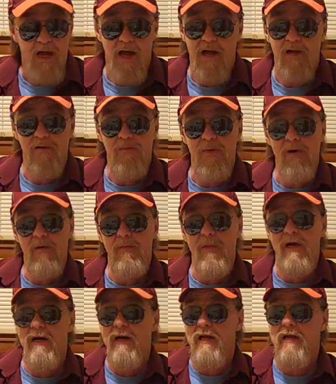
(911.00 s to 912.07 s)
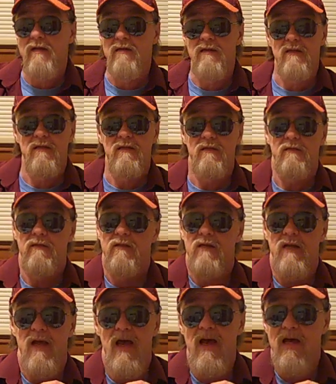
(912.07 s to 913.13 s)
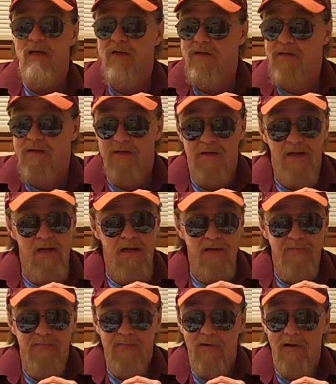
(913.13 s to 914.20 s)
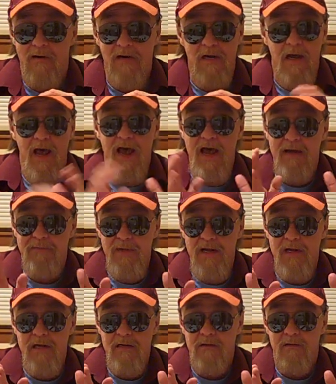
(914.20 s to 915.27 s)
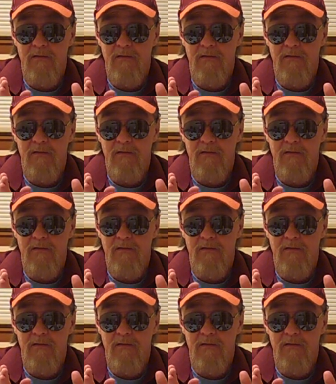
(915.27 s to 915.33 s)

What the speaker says: I hope everybody has a very happy